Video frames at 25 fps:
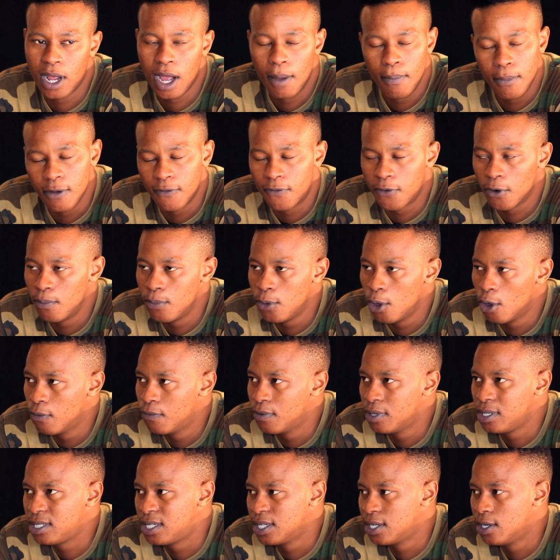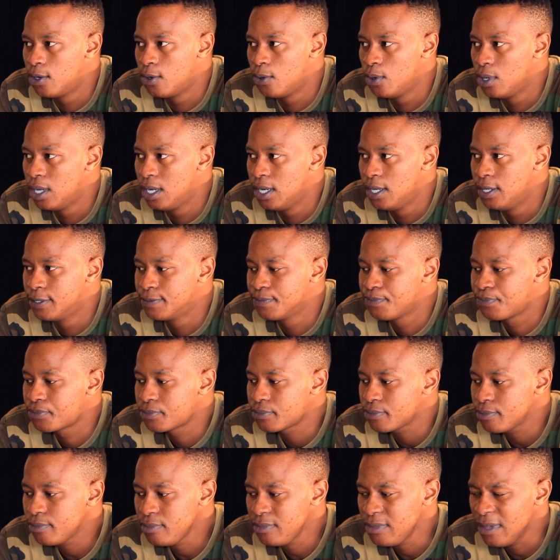coming from your world didn't really
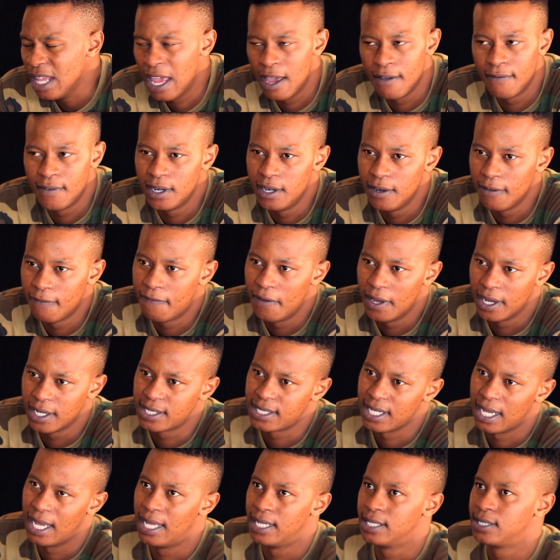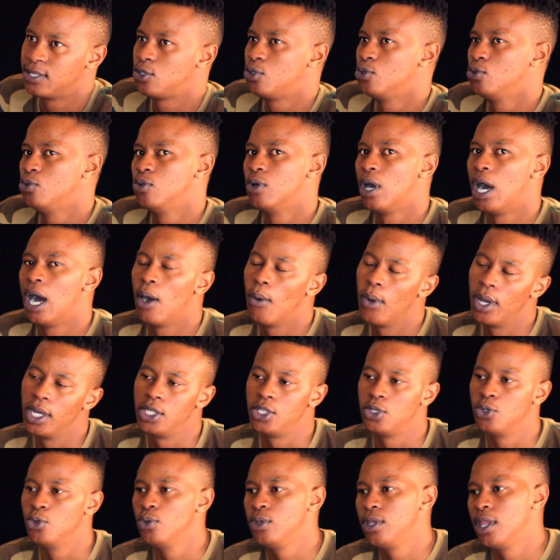have an effect as to how I
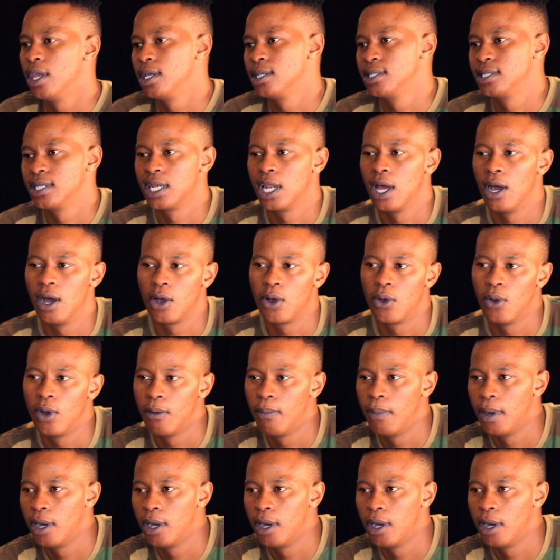do things and how I go